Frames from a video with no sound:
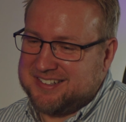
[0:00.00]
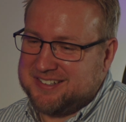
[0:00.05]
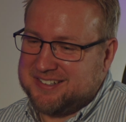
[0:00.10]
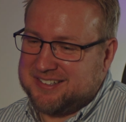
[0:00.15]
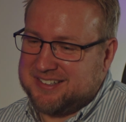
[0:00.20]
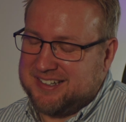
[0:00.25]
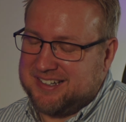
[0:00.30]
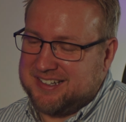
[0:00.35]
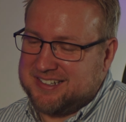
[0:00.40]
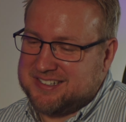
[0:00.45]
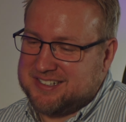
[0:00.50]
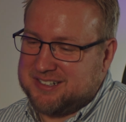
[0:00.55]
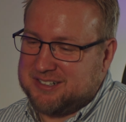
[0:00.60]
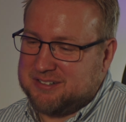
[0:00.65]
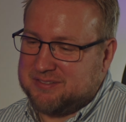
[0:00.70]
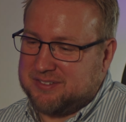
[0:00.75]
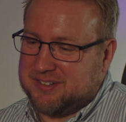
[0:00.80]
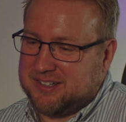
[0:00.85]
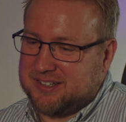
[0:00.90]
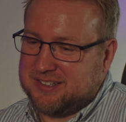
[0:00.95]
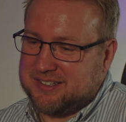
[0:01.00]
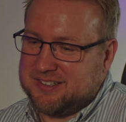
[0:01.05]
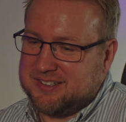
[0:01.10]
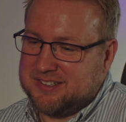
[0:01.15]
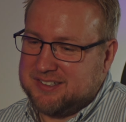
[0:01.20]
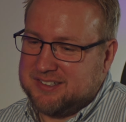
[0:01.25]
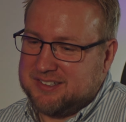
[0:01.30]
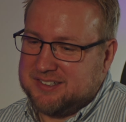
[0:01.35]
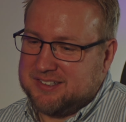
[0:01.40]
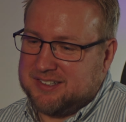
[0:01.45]
That is terrifying.
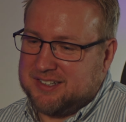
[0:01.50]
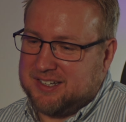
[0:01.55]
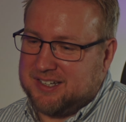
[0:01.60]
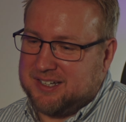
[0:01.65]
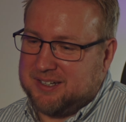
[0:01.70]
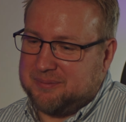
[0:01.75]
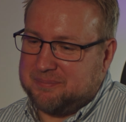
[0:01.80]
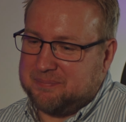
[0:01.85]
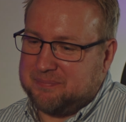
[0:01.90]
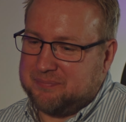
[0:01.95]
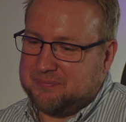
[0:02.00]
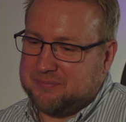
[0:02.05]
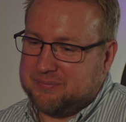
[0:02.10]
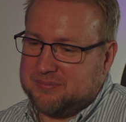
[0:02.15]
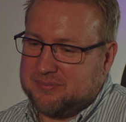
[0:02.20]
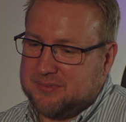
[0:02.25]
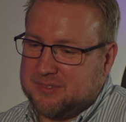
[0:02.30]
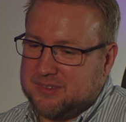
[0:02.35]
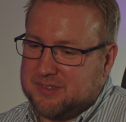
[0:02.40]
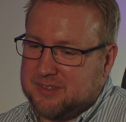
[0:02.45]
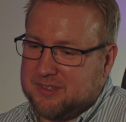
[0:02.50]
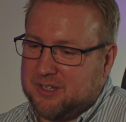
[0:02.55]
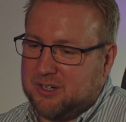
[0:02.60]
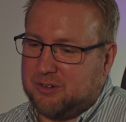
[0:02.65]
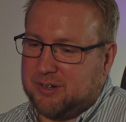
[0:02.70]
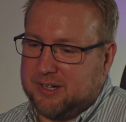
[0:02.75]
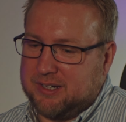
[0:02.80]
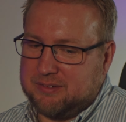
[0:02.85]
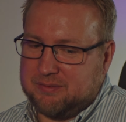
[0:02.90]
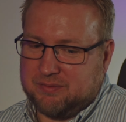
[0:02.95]
All
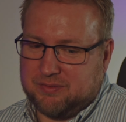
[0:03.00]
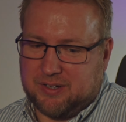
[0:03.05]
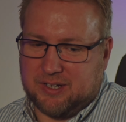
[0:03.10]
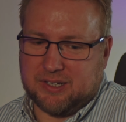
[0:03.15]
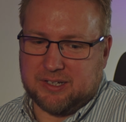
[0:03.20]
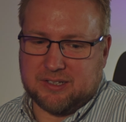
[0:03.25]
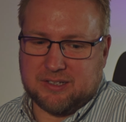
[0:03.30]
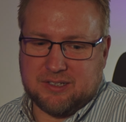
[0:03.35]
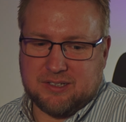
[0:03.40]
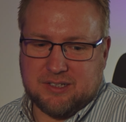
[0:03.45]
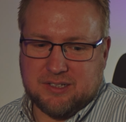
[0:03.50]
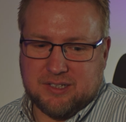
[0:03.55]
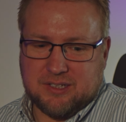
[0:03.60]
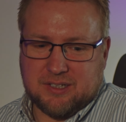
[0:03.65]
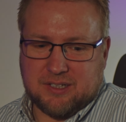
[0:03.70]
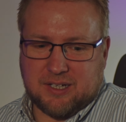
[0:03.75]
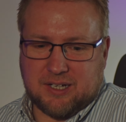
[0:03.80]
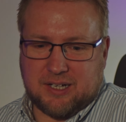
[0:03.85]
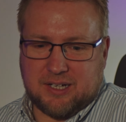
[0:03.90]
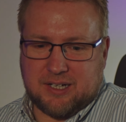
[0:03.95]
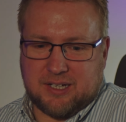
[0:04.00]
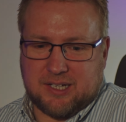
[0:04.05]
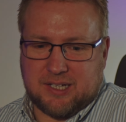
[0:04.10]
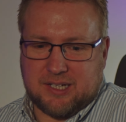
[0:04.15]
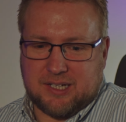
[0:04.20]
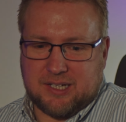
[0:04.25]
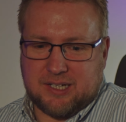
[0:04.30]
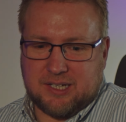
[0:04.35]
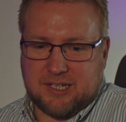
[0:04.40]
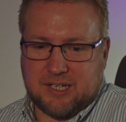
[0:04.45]
right, fine.
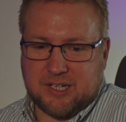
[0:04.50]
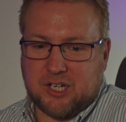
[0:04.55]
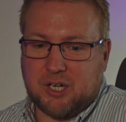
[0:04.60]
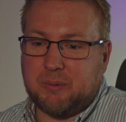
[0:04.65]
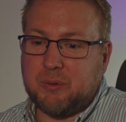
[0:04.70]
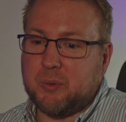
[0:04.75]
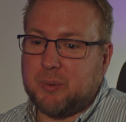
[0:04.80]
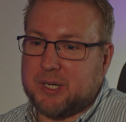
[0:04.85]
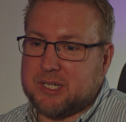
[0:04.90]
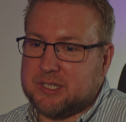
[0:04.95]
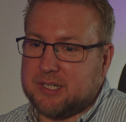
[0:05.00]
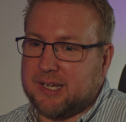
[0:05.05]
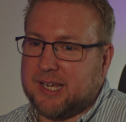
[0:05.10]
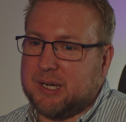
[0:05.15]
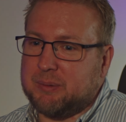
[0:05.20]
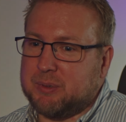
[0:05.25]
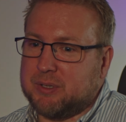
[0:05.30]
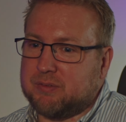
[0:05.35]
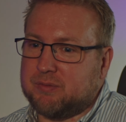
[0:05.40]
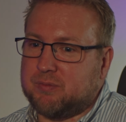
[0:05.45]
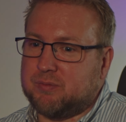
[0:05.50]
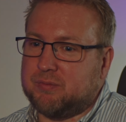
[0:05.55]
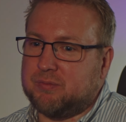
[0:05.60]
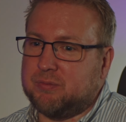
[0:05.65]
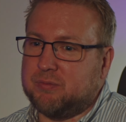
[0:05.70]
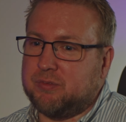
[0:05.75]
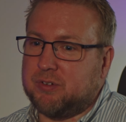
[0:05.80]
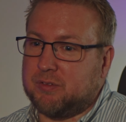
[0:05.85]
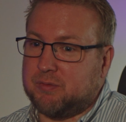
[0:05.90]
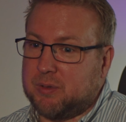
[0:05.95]
A common question I get
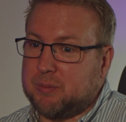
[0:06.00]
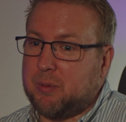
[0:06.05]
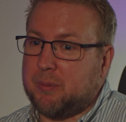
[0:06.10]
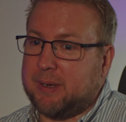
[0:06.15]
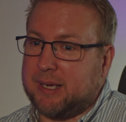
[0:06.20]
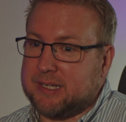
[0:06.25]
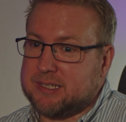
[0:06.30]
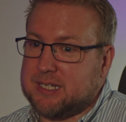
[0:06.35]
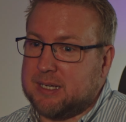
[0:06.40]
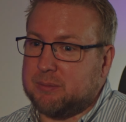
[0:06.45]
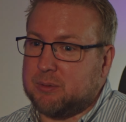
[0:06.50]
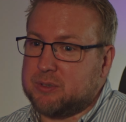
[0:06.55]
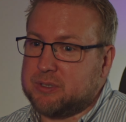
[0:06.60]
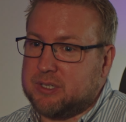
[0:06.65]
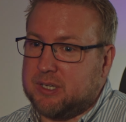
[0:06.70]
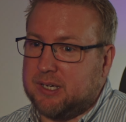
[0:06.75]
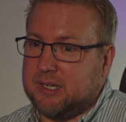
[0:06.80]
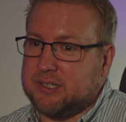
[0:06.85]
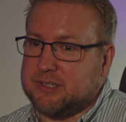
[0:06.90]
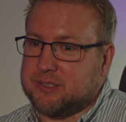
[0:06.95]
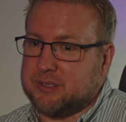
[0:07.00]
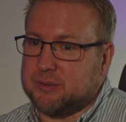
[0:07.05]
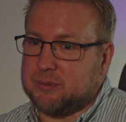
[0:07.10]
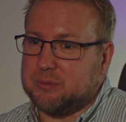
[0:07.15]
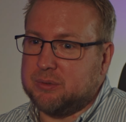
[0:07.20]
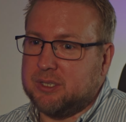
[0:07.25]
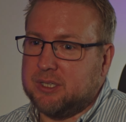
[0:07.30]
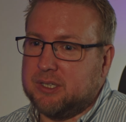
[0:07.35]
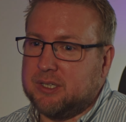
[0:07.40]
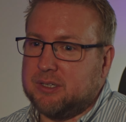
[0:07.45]
for Robopack demos that I do,
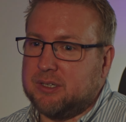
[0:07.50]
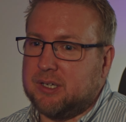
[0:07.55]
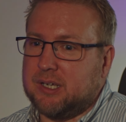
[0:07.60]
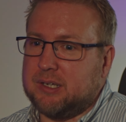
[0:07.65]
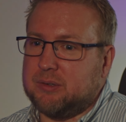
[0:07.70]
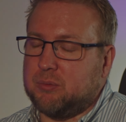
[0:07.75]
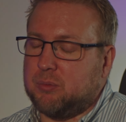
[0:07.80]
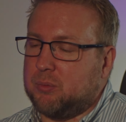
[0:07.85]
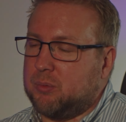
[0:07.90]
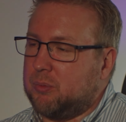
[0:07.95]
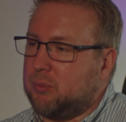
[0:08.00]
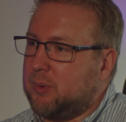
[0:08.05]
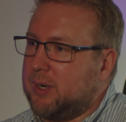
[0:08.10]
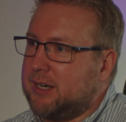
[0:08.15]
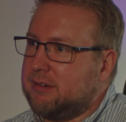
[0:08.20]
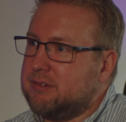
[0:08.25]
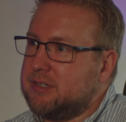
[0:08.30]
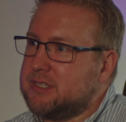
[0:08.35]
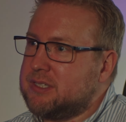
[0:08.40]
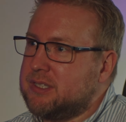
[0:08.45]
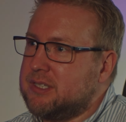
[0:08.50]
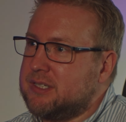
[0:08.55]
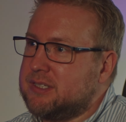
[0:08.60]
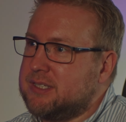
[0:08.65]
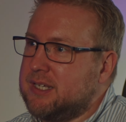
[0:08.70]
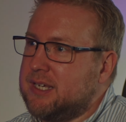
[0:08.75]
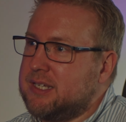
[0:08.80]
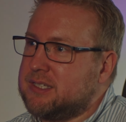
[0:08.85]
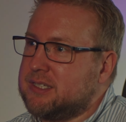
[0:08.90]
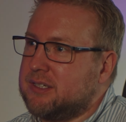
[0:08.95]
where is the data